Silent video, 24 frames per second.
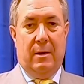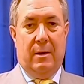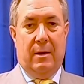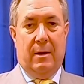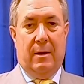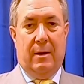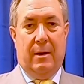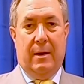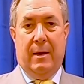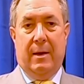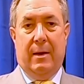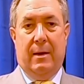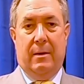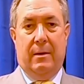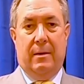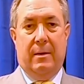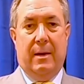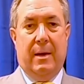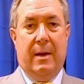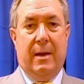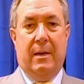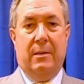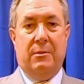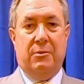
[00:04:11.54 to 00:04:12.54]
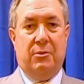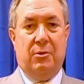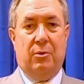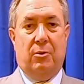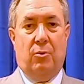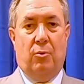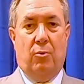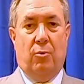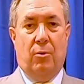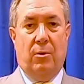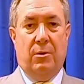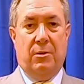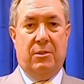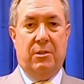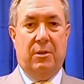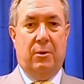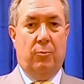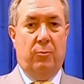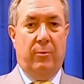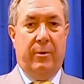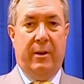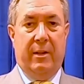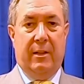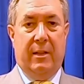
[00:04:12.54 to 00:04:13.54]
And as the court
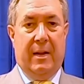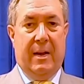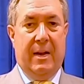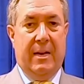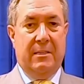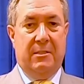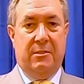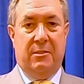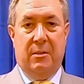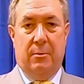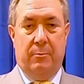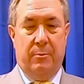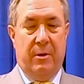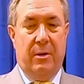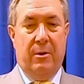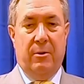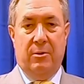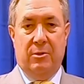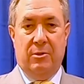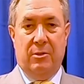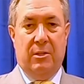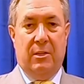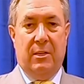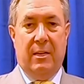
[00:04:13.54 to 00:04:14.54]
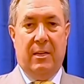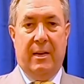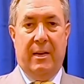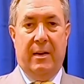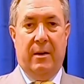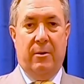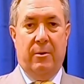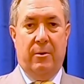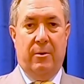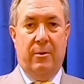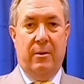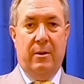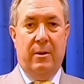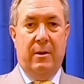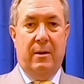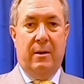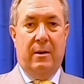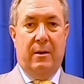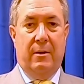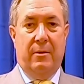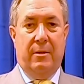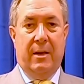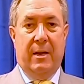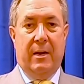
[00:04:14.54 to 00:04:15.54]
realized some years later,
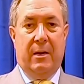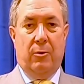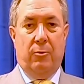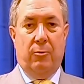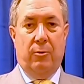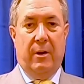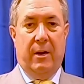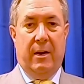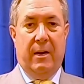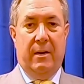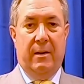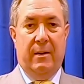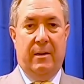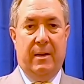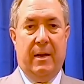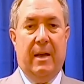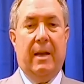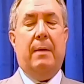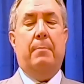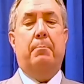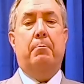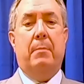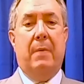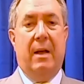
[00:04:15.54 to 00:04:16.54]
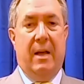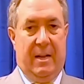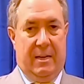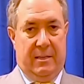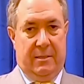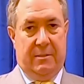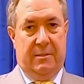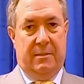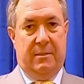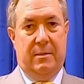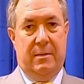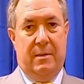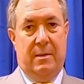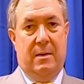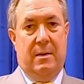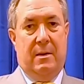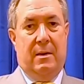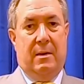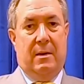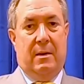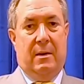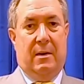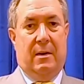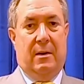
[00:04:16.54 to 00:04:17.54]
they created a mess
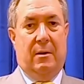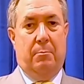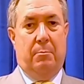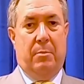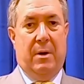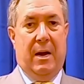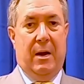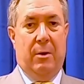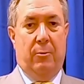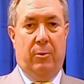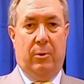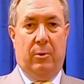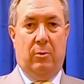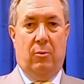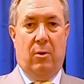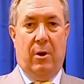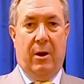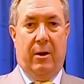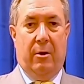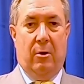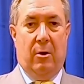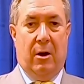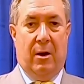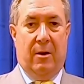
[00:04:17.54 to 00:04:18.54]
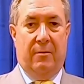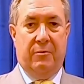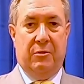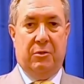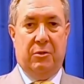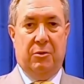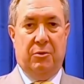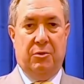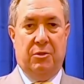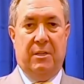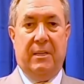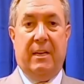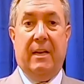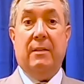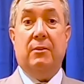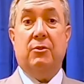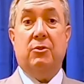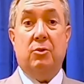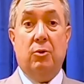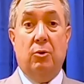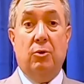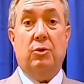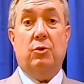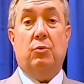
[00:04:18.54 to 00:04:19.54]
by requiring officers to get
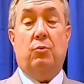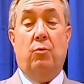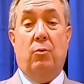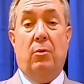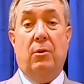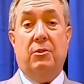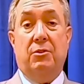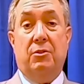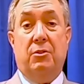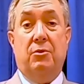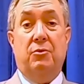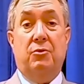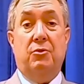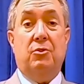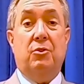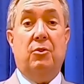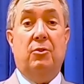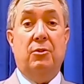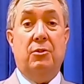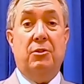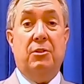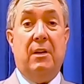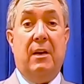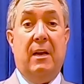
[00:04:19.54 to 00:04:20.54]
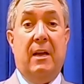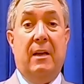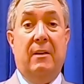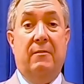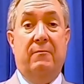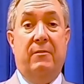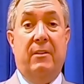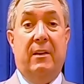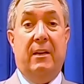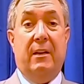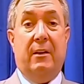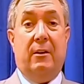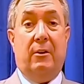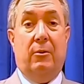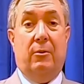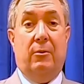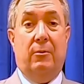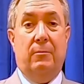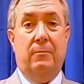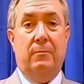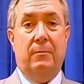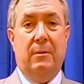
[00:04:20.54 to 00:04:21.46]
search warrants to search a vehicle.